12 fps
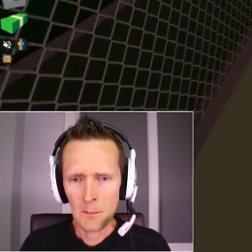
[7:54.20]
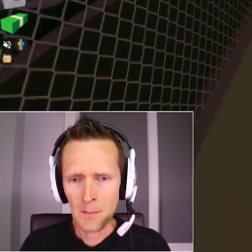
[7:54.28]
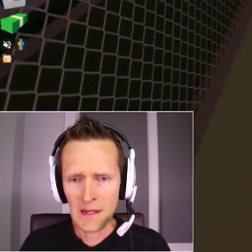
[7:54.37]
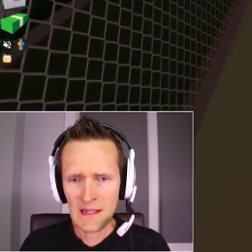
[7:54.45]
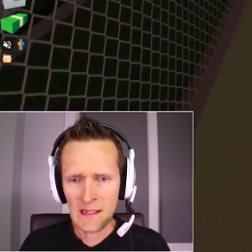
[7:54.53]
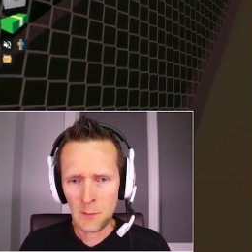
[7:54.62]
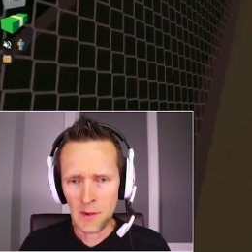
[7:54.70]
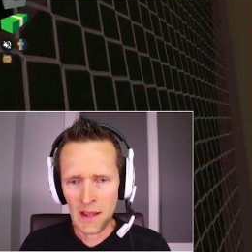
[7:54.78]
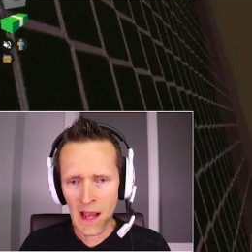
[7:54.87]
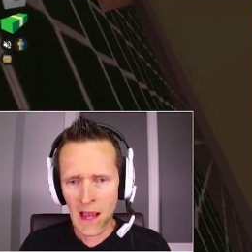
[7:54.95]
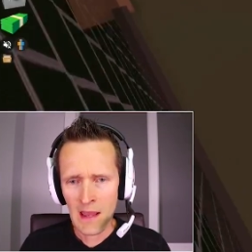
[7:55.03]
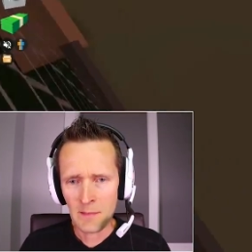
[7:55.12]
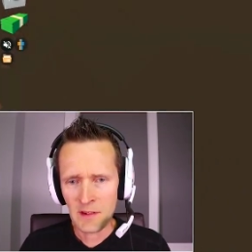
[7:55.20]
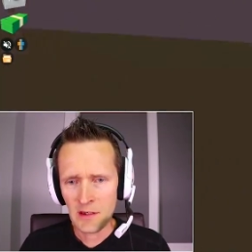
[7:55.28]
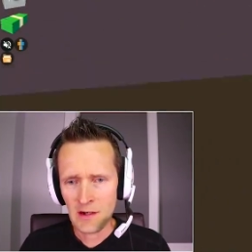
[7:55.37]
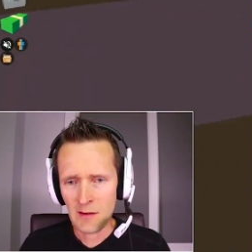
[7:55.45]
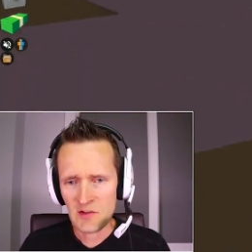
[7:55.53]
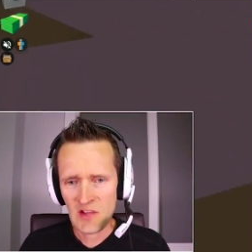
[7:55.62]
But anyway, I am
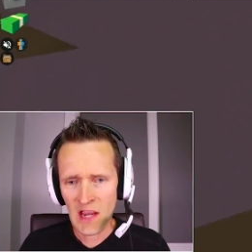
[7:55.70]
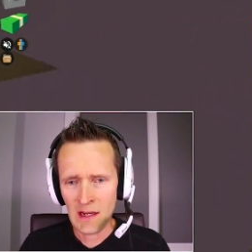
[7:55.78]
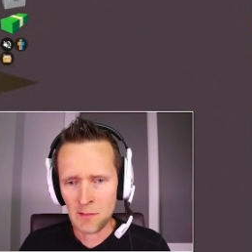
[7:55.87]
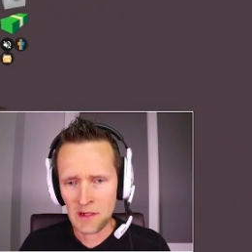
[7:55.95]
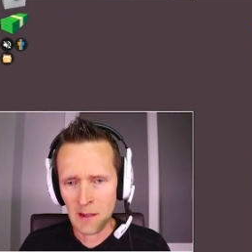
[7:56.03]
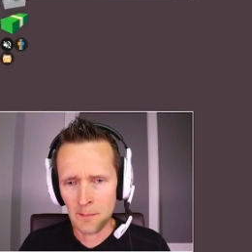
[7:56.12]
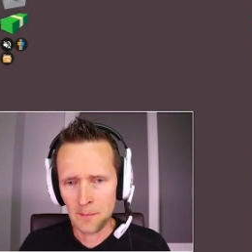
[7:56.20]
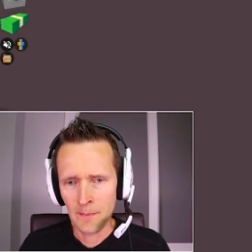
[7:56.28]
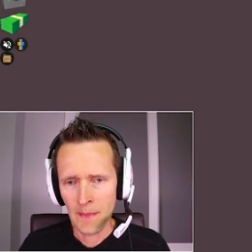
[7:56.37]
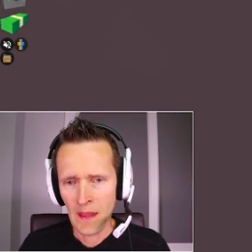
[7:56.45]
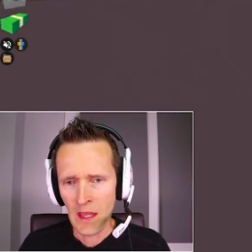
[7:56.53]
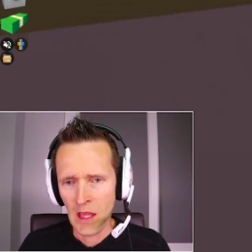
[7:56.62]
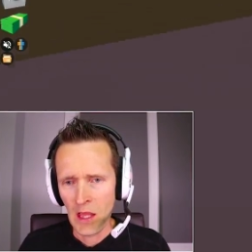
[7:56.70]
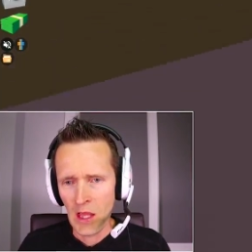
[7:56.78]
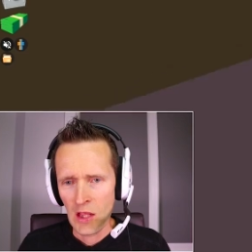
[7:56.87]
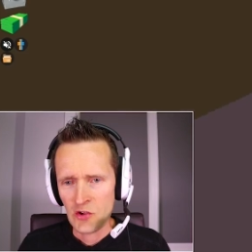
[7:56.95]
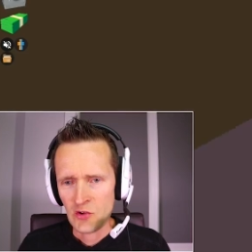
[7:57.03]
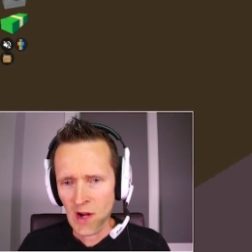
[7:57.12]
here outside. I'm gonna
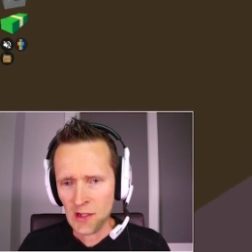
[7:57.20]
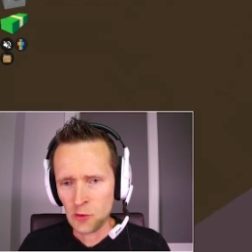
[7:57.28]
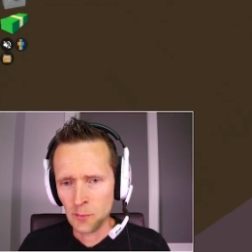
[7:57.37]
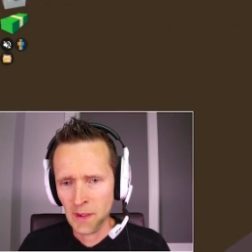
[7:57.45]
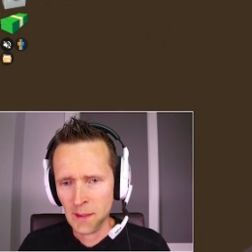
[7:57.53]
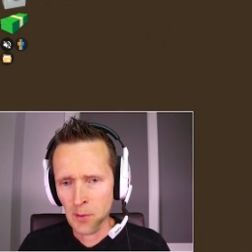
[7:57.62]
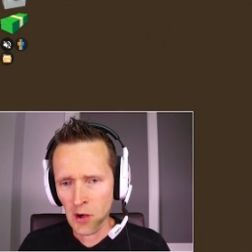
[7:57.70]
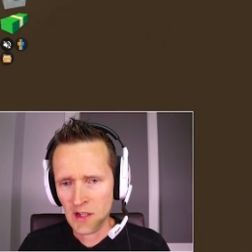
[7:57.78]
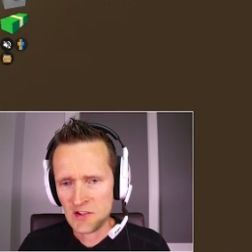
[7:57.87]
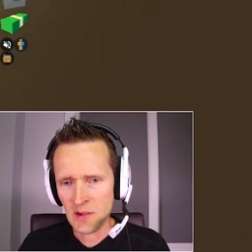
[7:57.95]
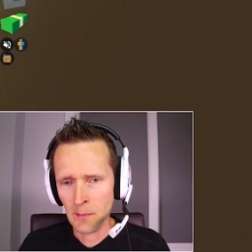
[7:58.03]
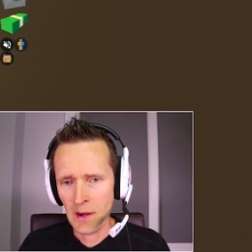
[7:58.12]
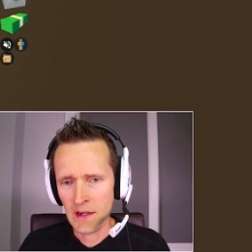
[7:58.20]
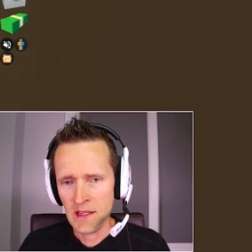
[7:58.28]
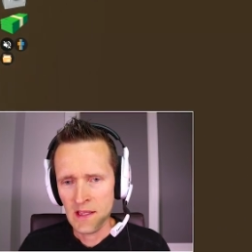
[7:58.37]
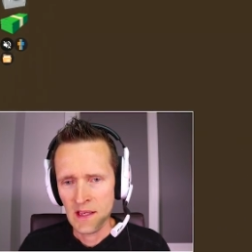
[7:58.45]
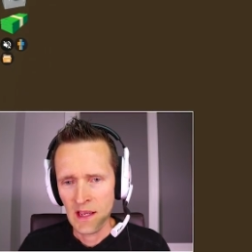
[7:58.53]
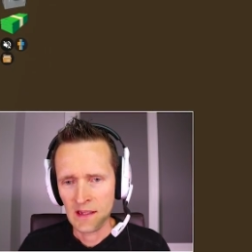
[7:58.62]
try to pickpocket
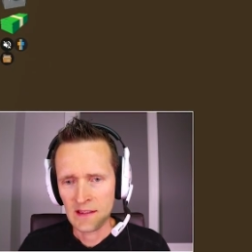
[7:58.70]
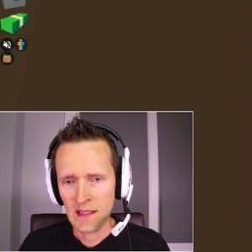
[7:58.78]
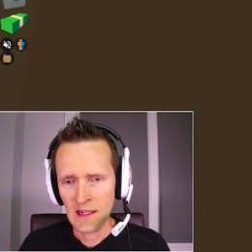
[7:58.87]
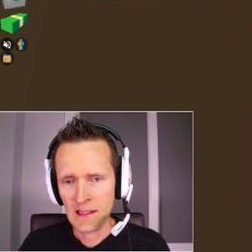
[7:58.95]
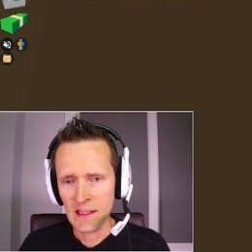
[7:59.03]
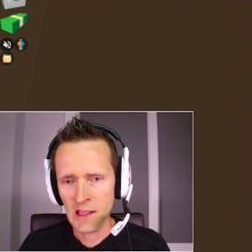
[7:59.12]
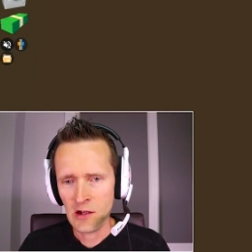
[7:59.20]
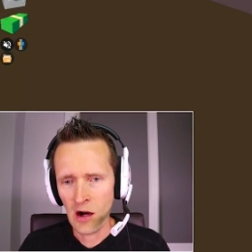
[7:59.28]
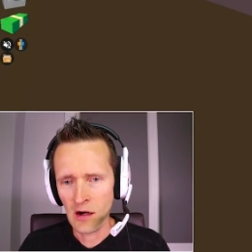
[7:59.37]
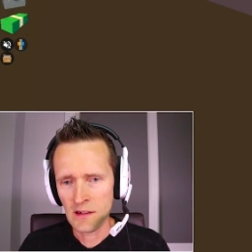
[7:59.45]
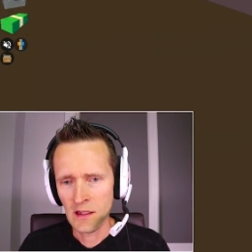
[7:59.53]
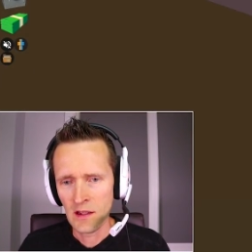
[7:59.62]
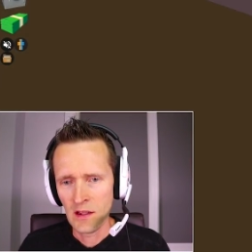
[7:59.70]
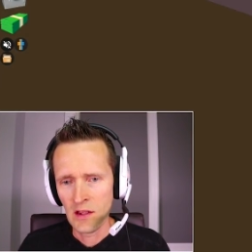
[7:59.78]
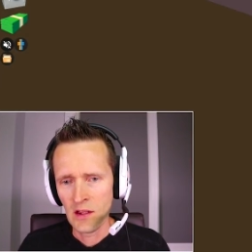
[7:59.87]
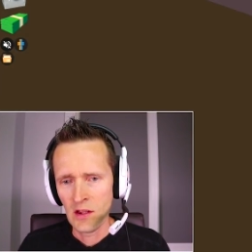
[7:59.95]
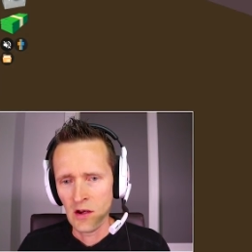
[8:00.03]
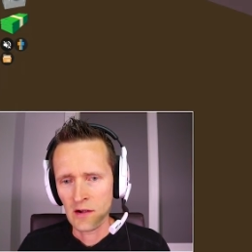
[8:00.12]
somebody and get a key card.
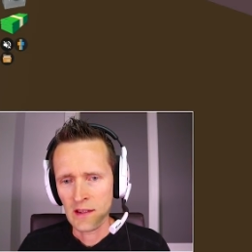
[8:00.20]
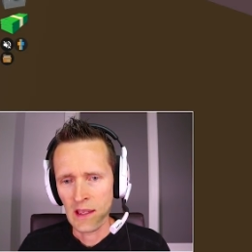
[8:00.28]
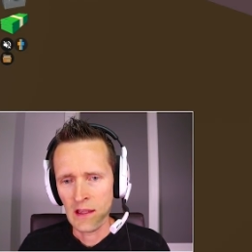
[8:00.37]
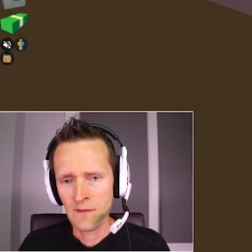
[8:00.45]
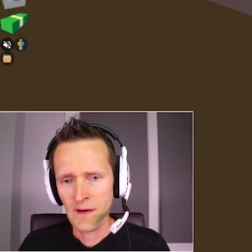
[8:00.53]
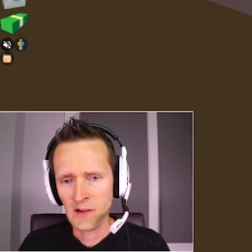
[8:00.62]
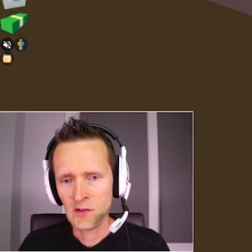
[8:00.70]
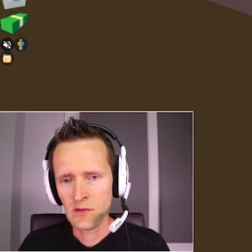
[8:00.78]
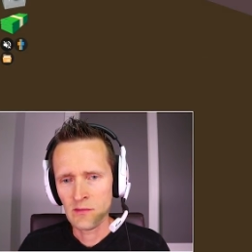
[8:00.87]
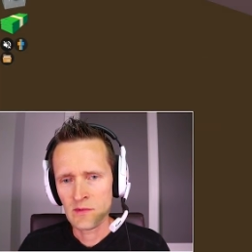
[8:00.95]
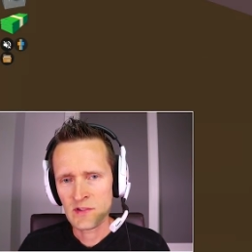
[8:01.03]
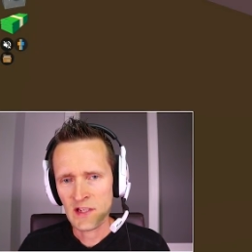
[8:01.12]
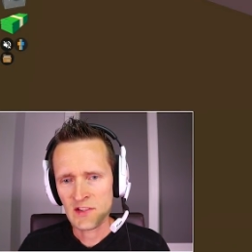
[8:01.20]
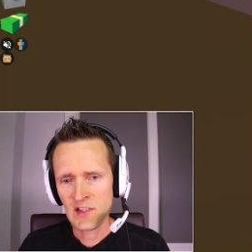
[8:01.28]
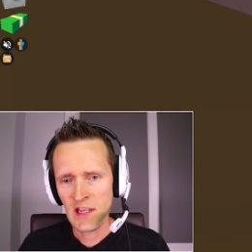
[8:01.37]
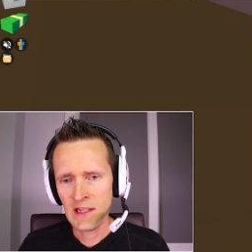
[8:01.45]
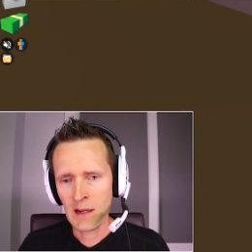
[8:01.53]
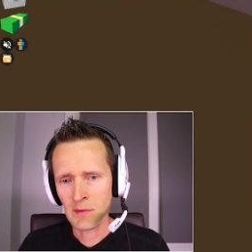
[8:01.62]
Okay, and if I
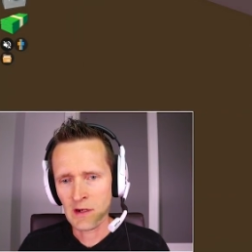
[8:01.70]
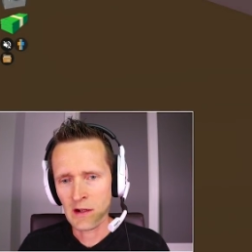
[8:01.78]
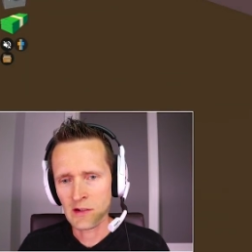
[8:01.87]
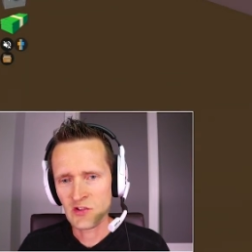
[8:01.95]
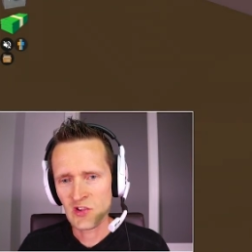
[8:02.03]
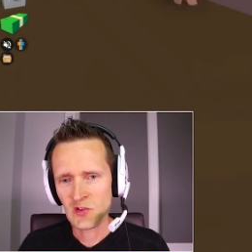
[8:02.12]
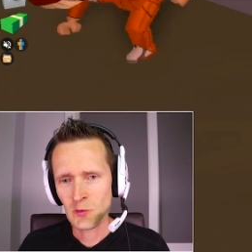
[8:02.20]
succeed, I'm gonna just